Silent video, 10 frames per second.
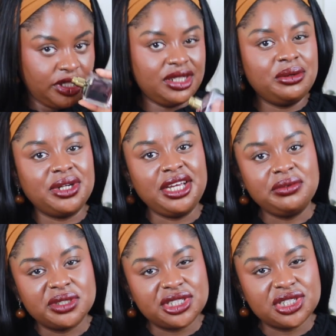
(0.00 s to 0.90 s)
You know, when I
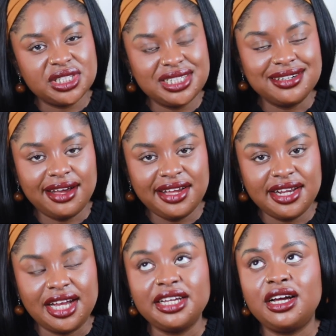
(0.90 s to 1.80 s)
originally got,
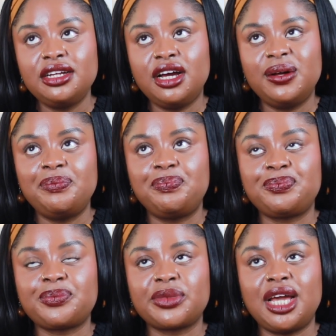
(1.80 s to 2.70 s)
I got,
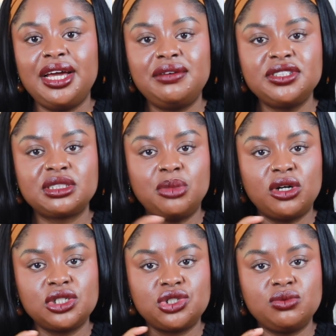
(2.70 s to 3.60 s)
um, I have a
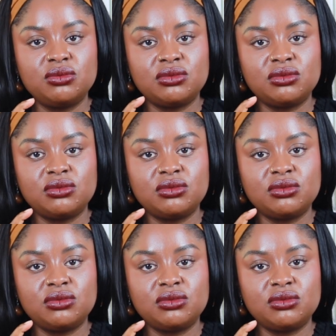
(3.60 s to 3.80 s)
small,